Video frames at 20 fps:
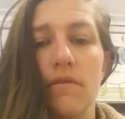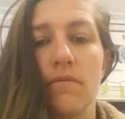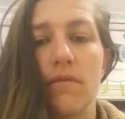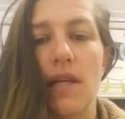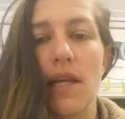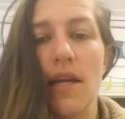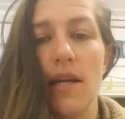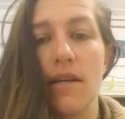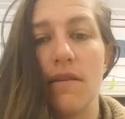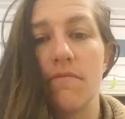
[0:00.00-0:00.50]

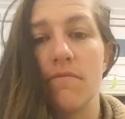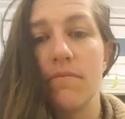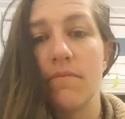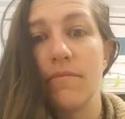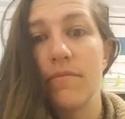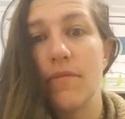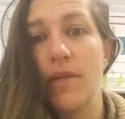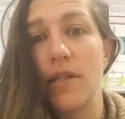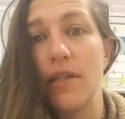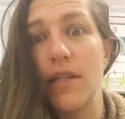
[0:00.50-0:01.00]
yeah,
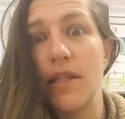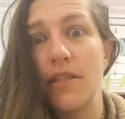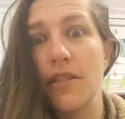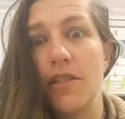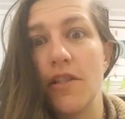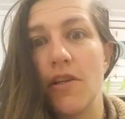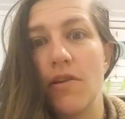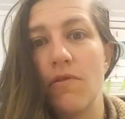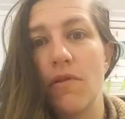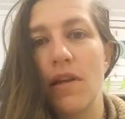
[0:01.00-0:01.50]
I'll let
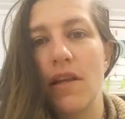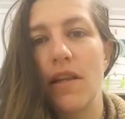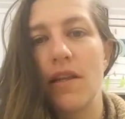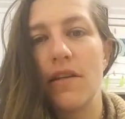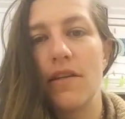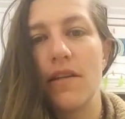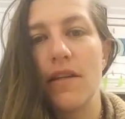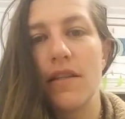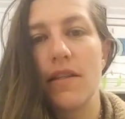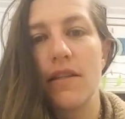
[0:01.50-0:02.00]
you know what I
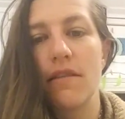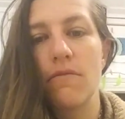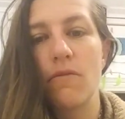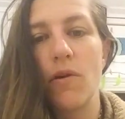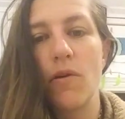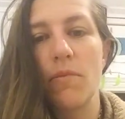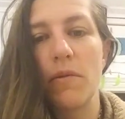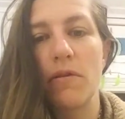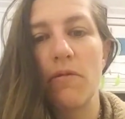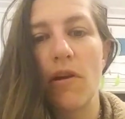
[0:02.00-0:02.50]
learn in the
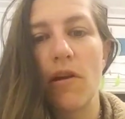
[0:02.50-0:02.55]
Romy.